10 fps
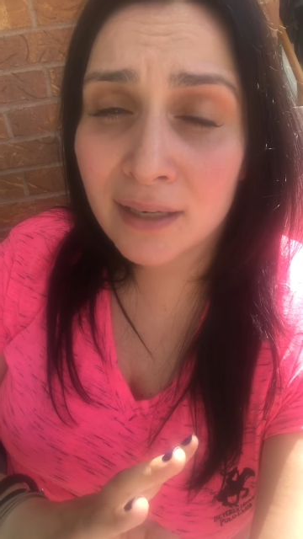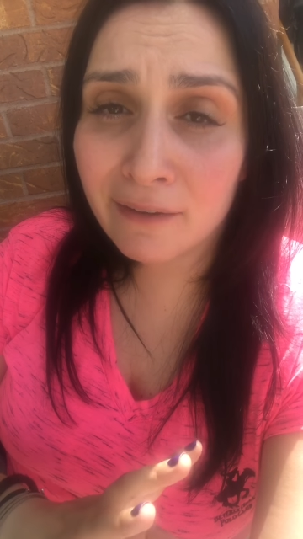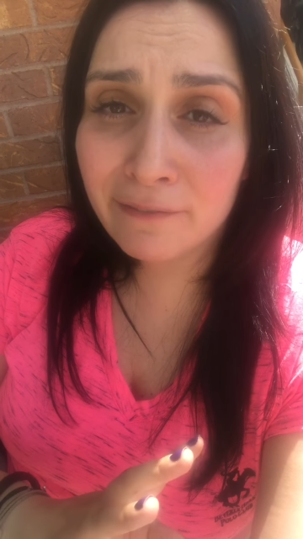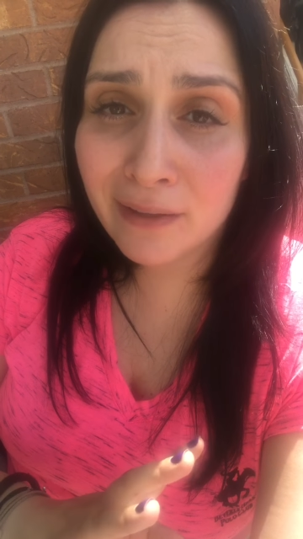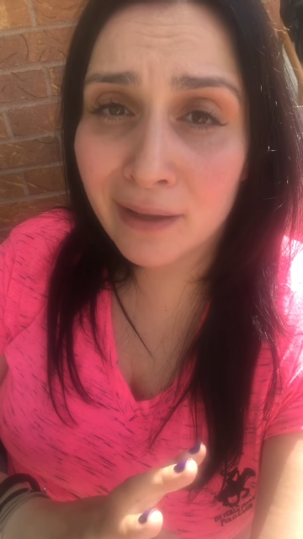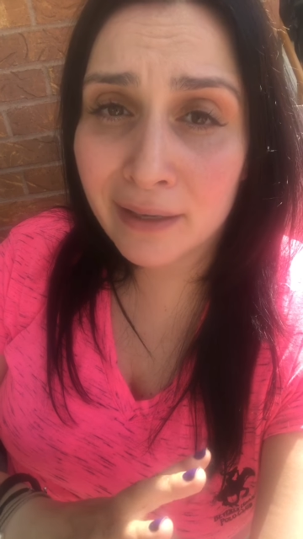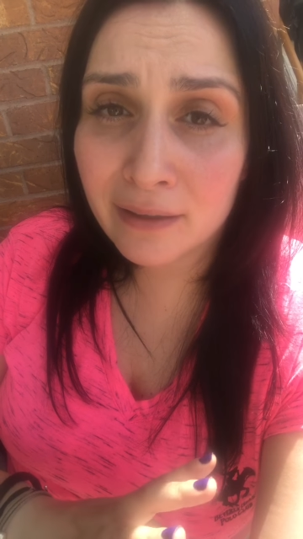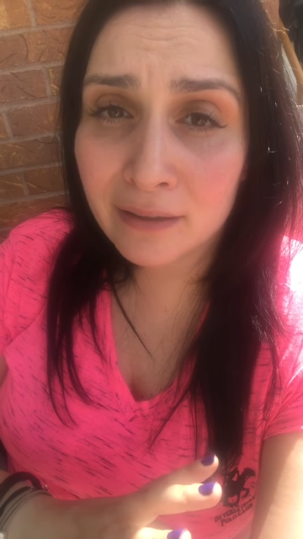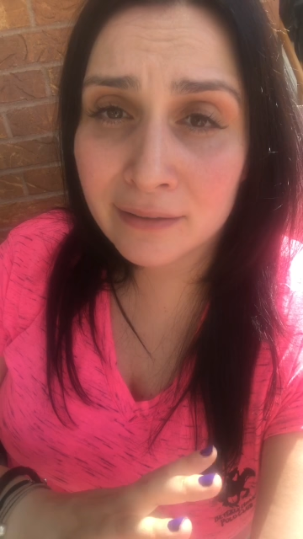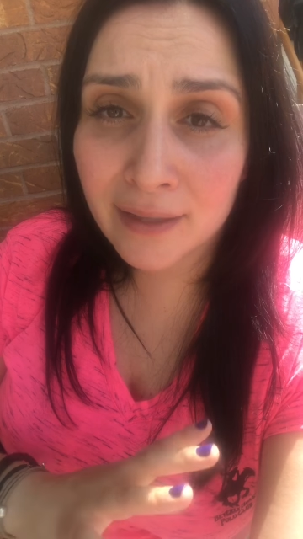And I feel
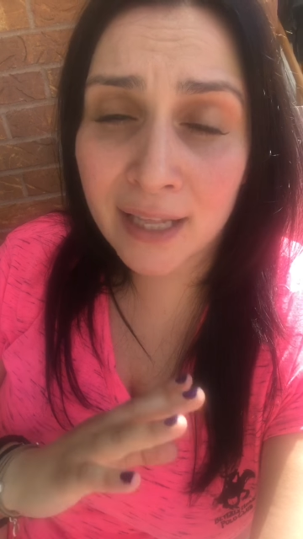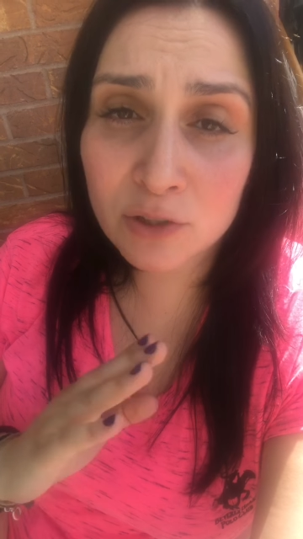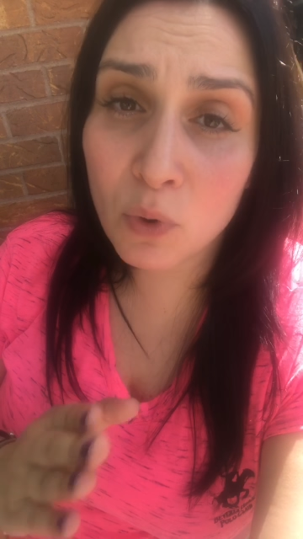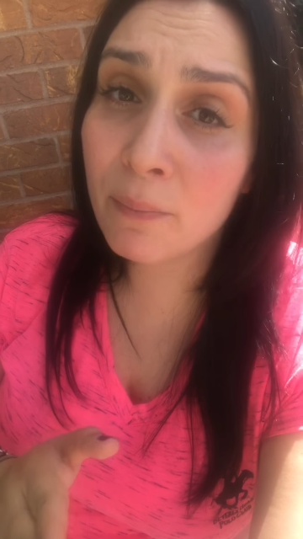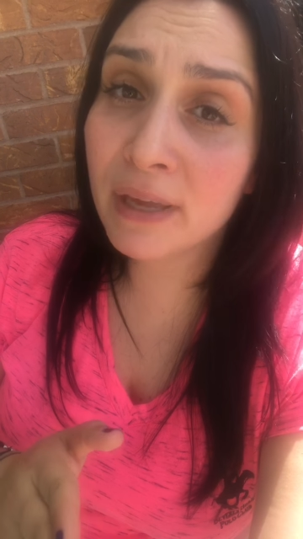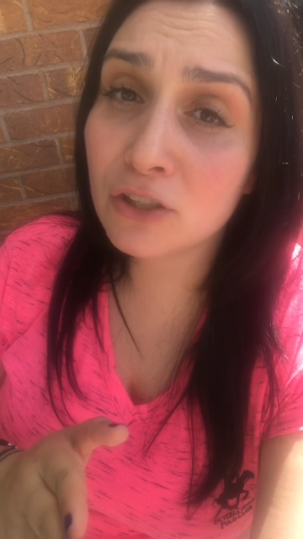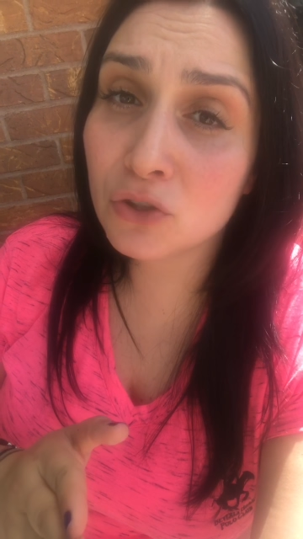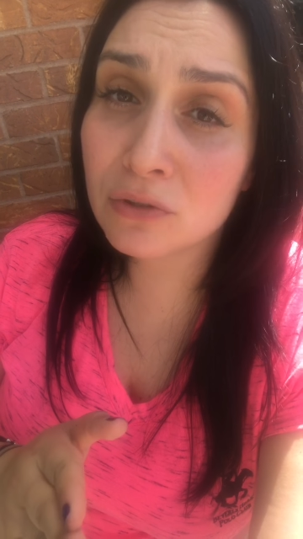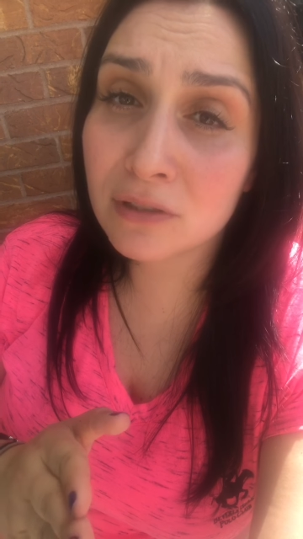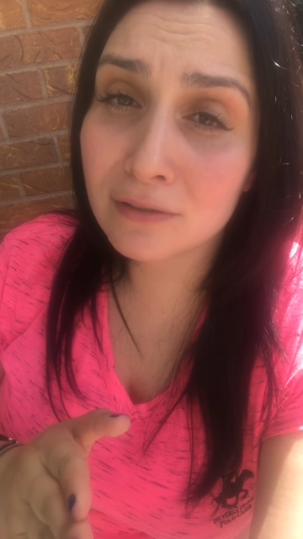like that's what
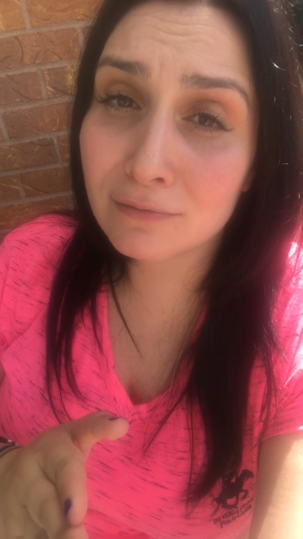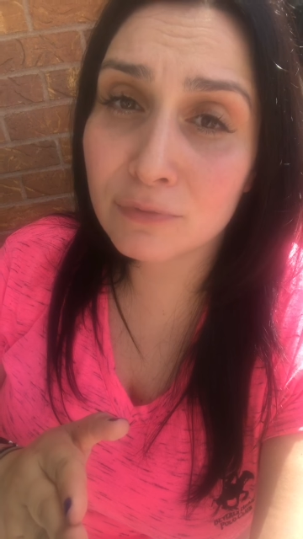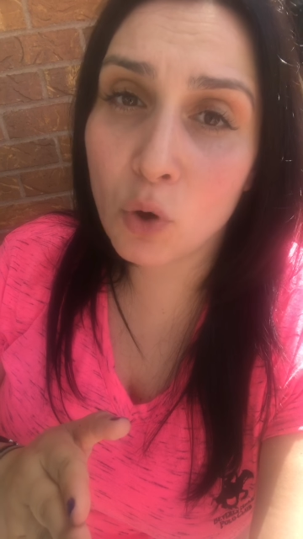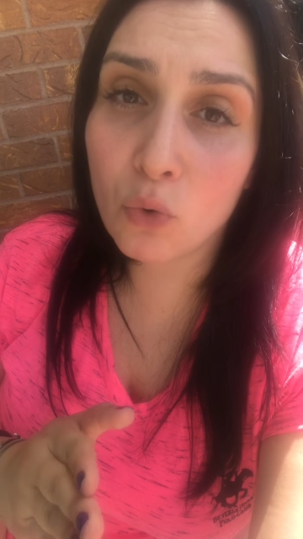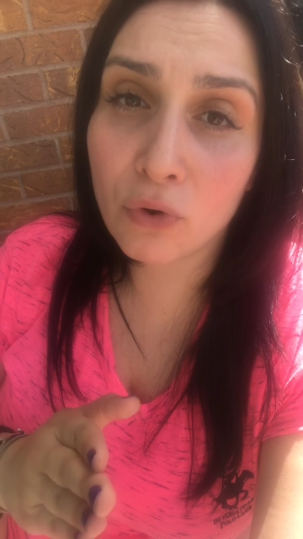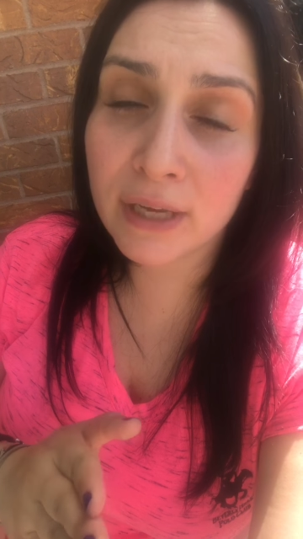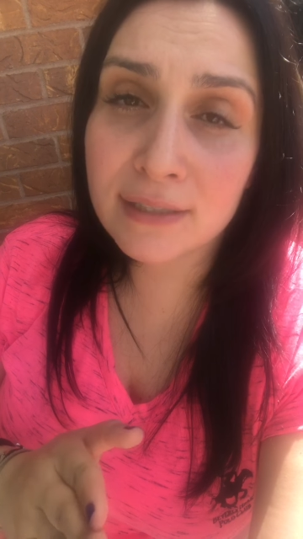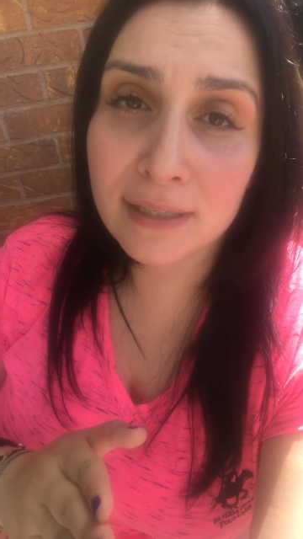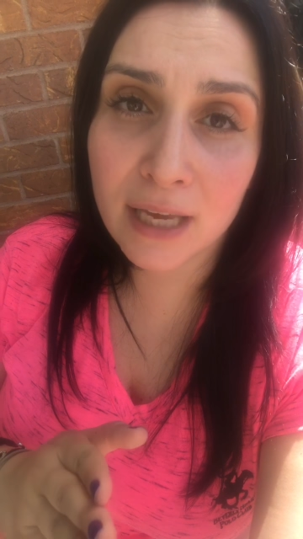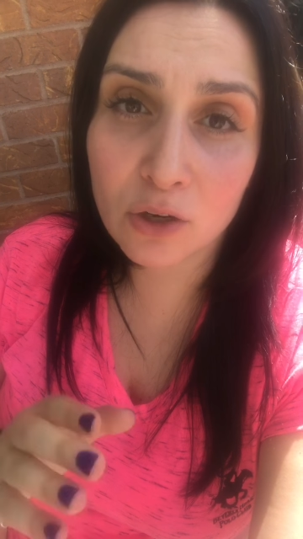makes you go
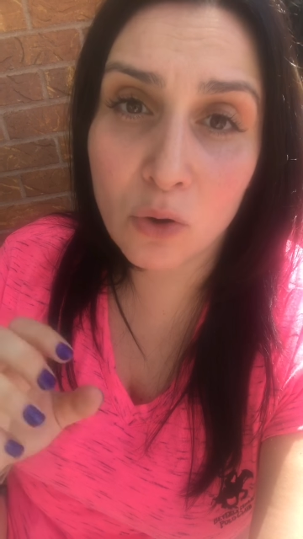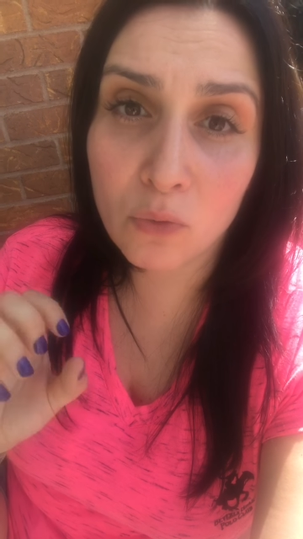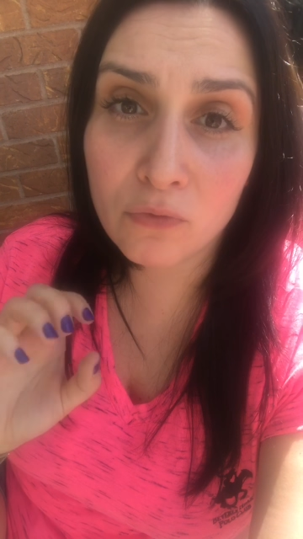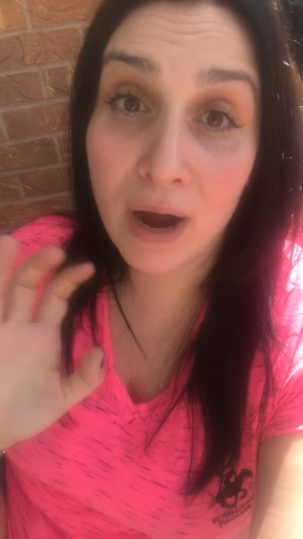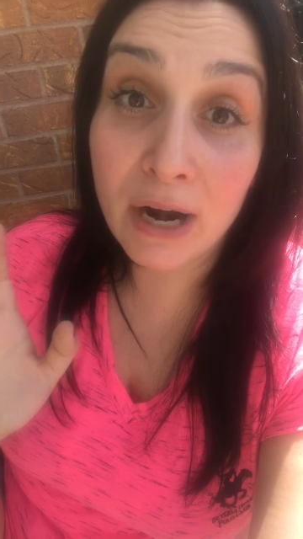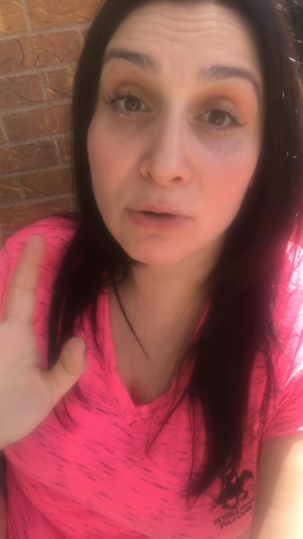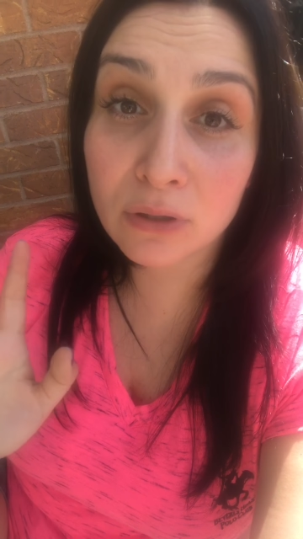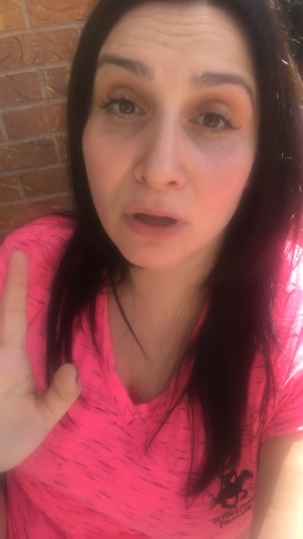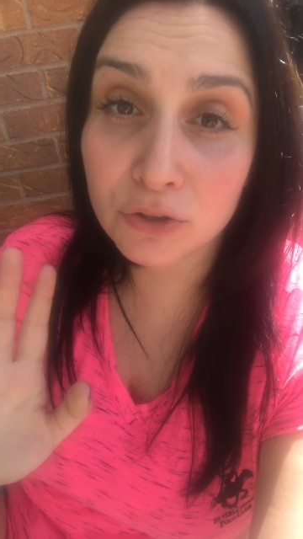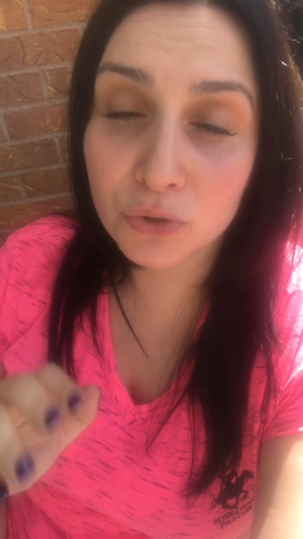crazy and go
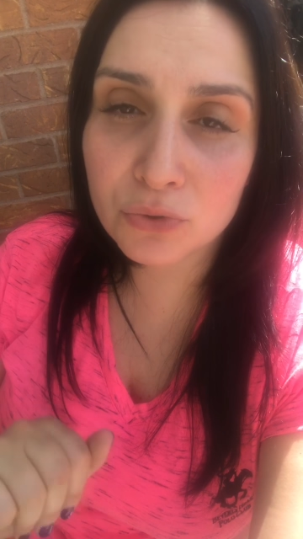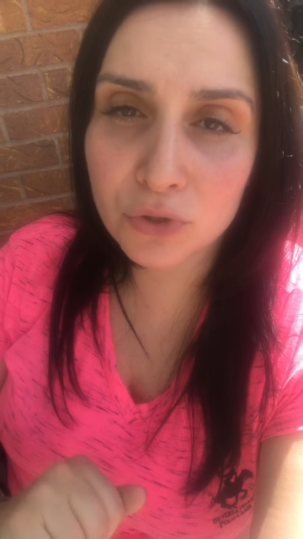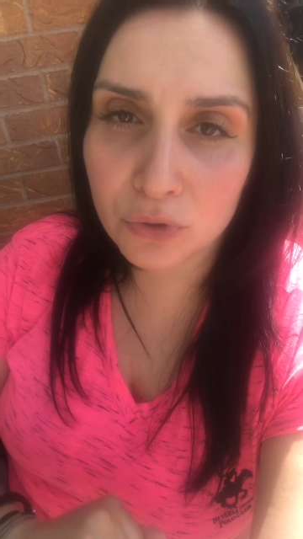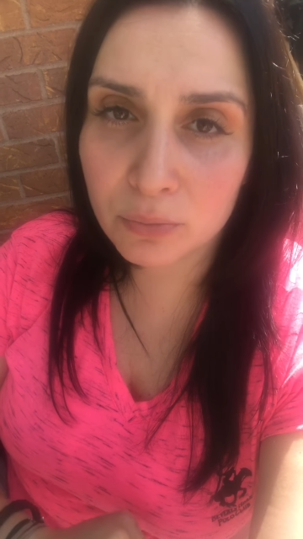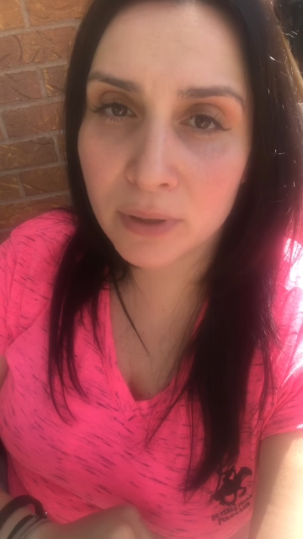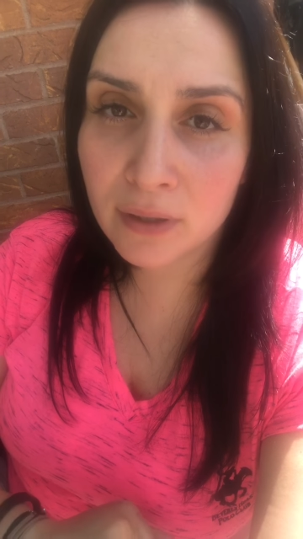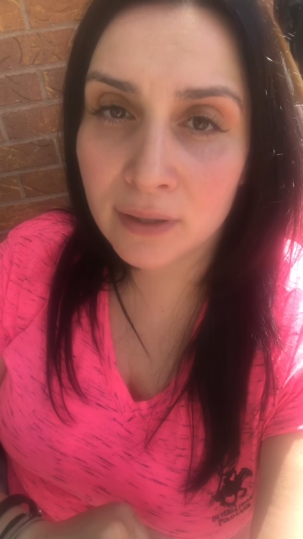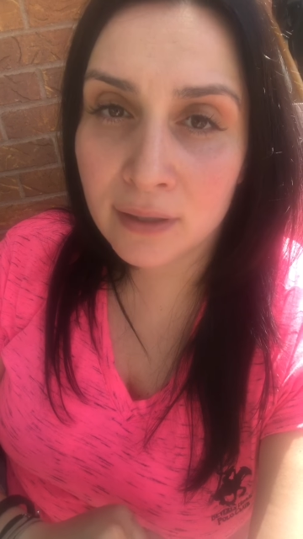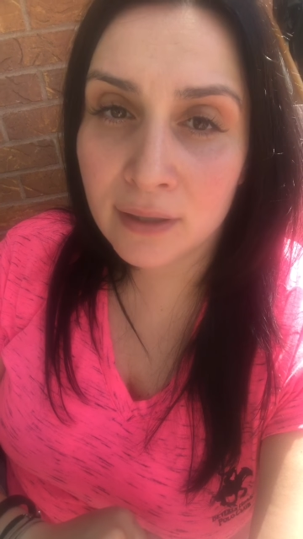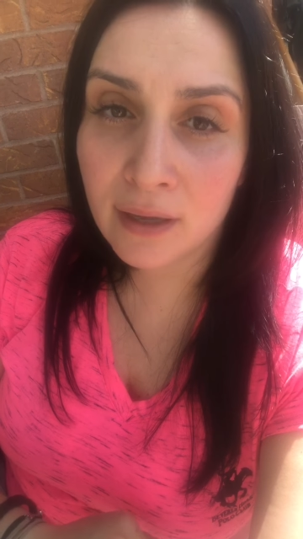viral on YouTube,
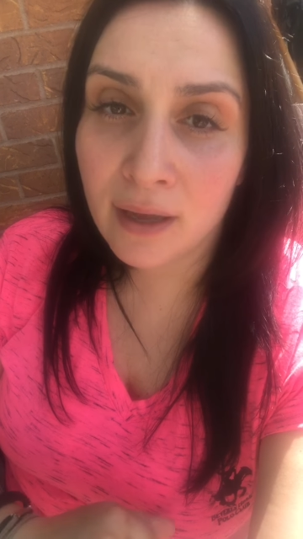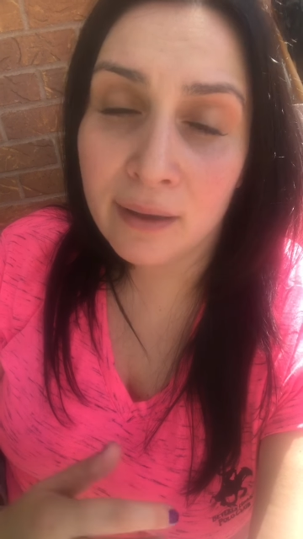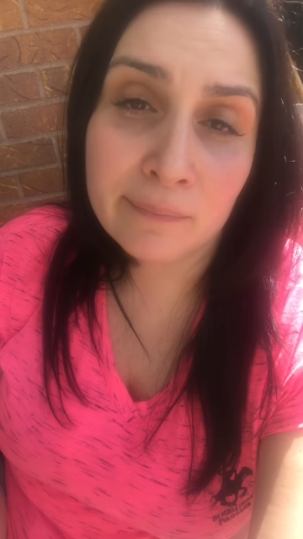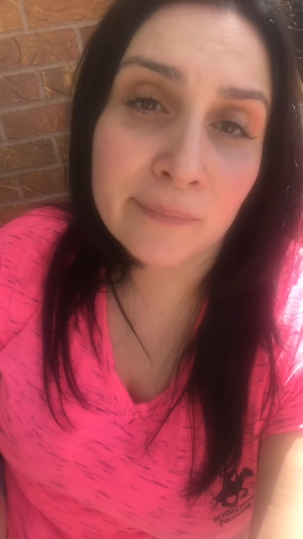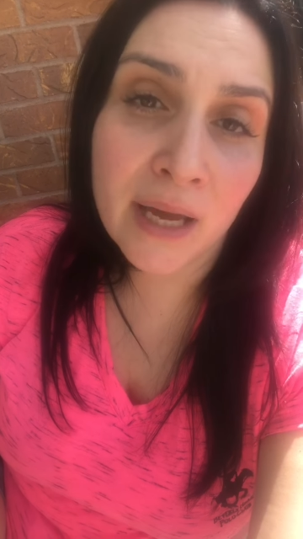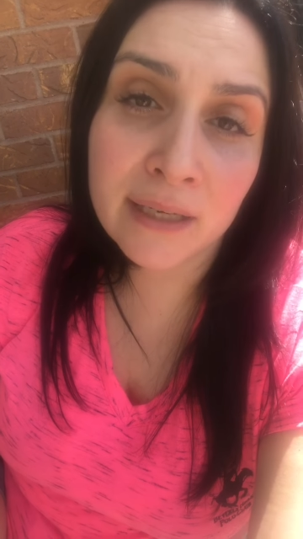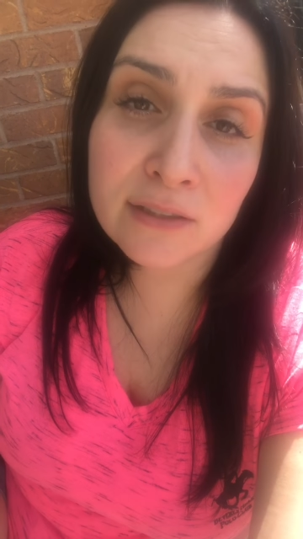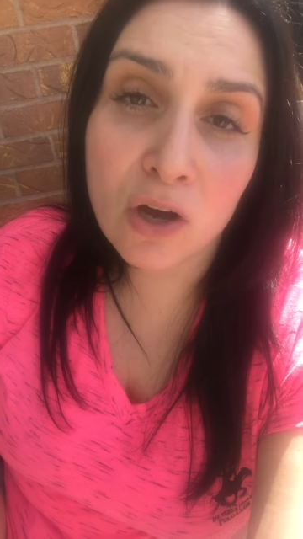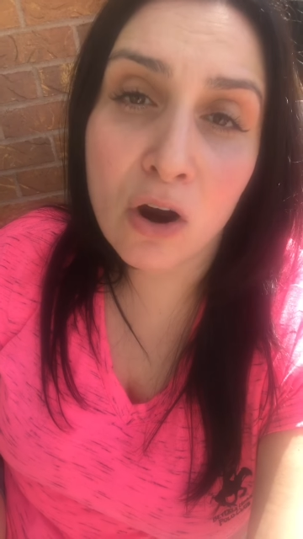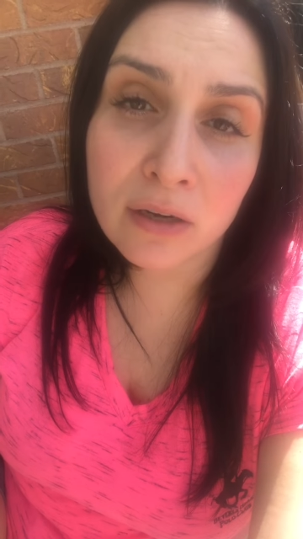and
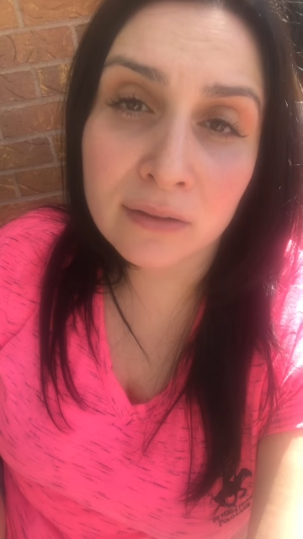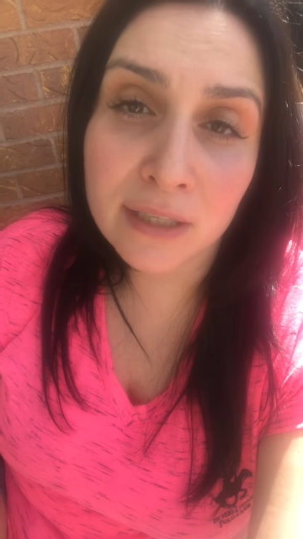it's hard.